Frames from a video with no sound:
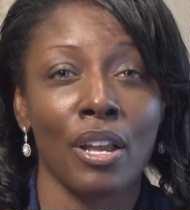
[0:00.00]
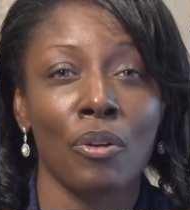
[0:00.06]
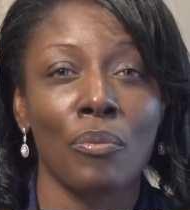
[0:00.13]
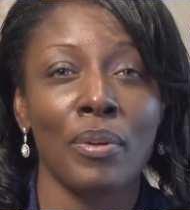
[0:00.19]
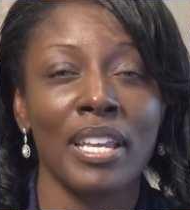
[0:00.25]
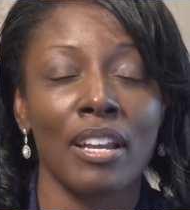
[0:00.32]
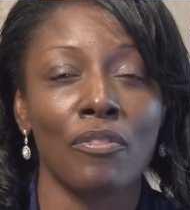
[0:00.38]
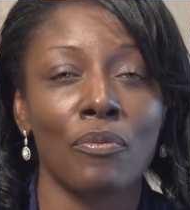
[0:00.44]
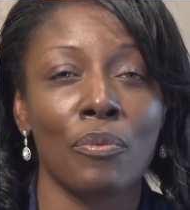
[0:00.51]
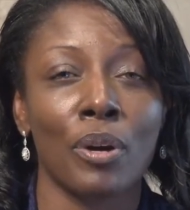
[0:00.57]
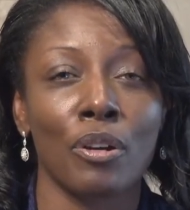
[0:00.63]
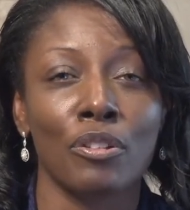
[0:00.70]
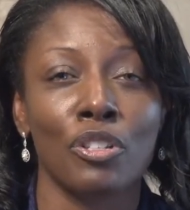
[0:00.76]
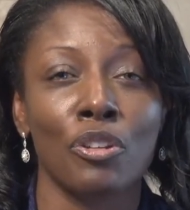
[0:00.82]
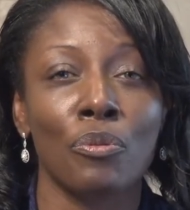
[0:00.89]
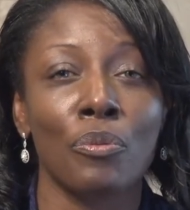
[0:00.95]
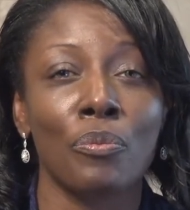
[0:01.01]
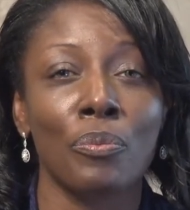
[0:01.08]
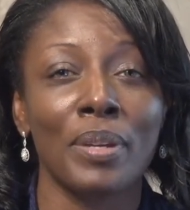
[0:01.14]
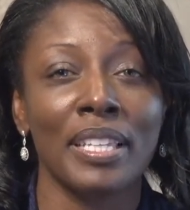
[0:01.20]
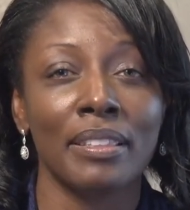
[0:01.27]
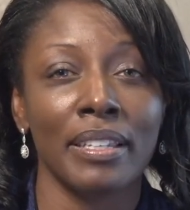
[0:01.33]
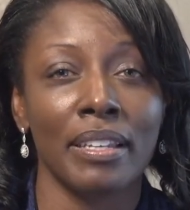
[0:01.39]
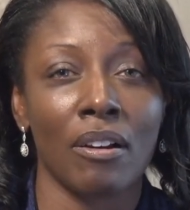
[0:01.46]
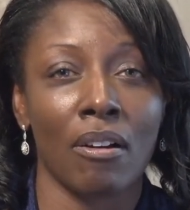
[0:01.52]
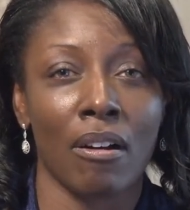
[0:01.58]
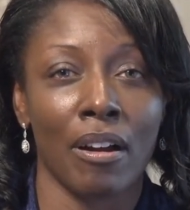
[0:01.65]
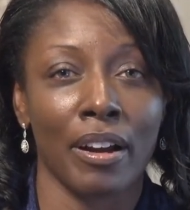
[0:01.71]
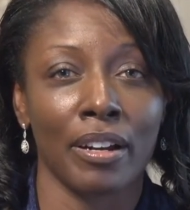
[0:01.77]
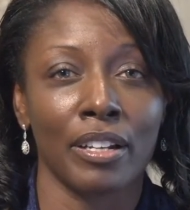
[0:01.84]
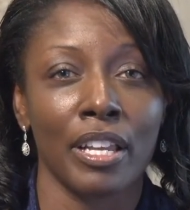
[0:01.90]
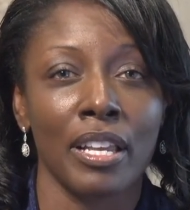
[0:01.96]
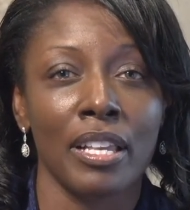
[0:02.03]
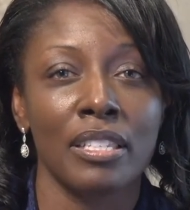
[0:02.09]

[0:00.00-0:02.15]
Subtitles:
We have worked really hard